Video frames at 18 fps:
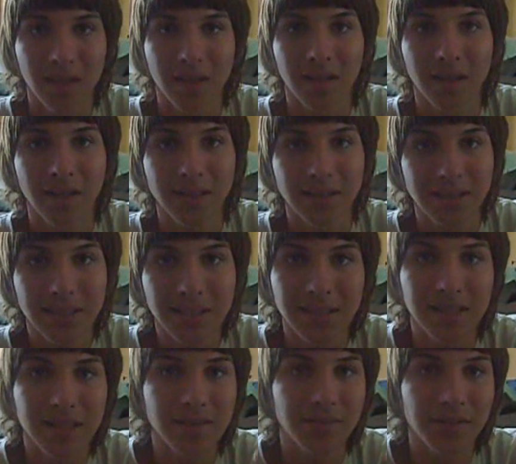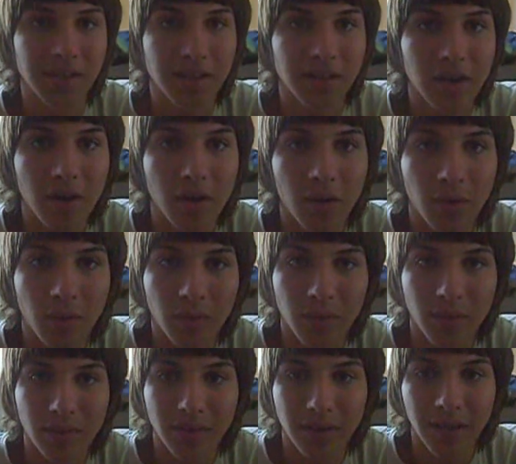It didn't even go,
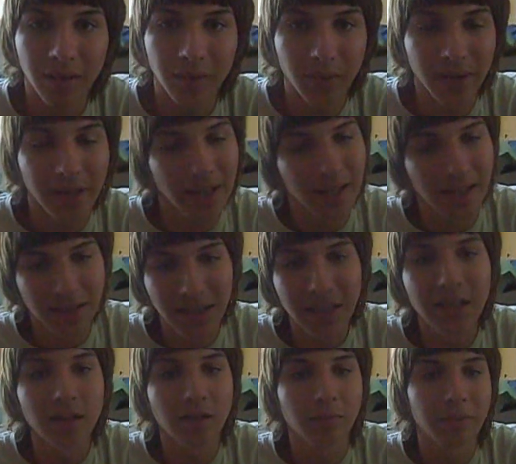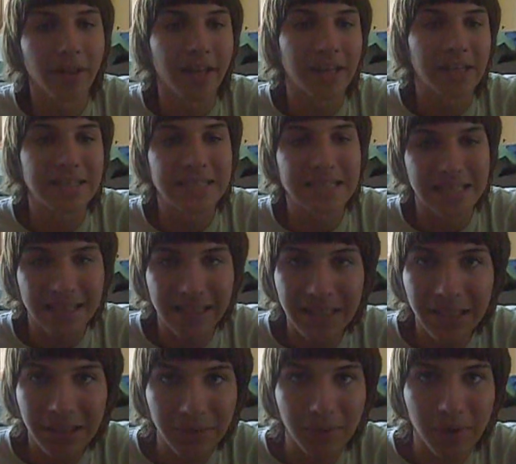it went a little bit into
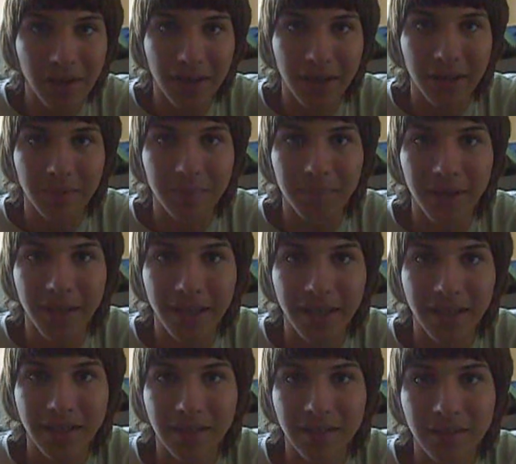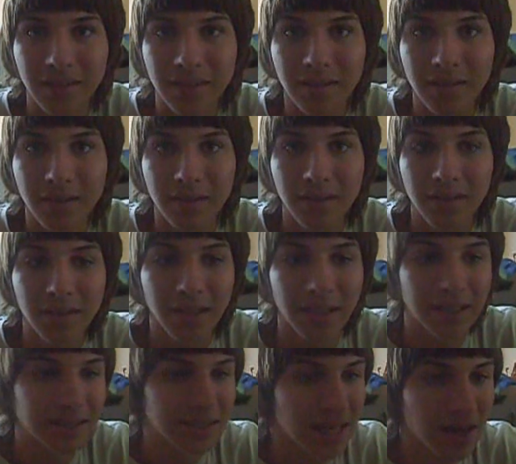Clearwater, but
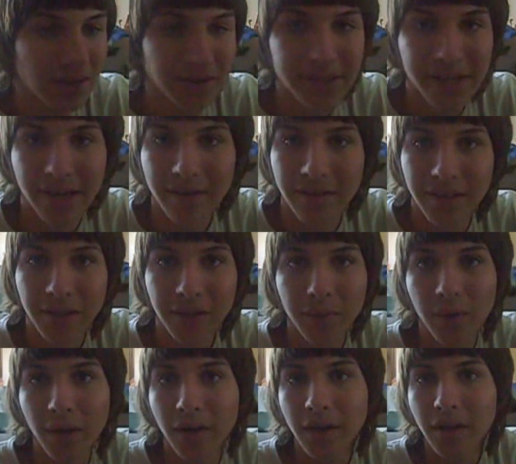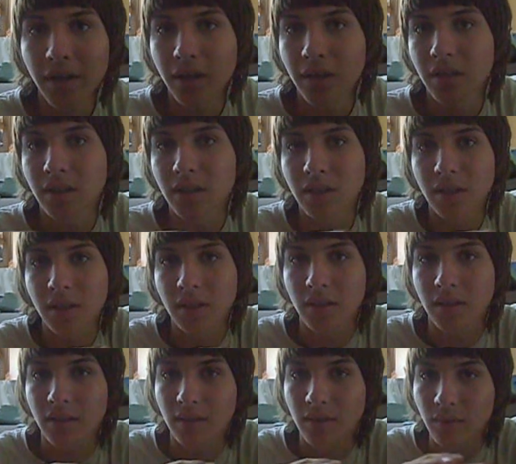like downtown Clearwater
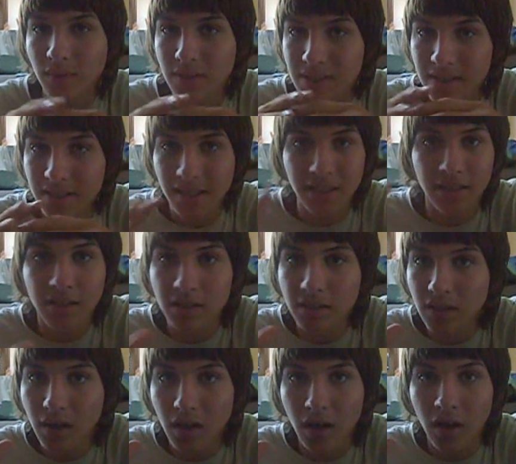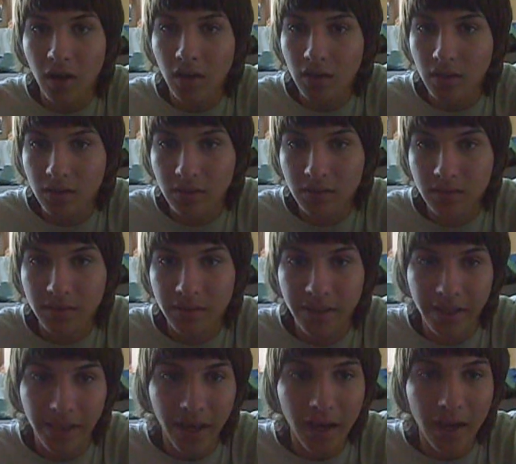was still all
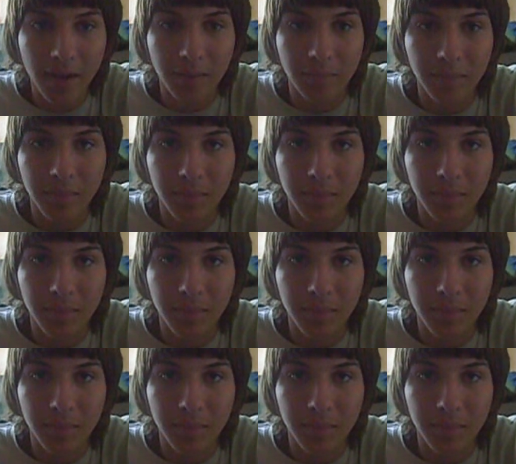lit up.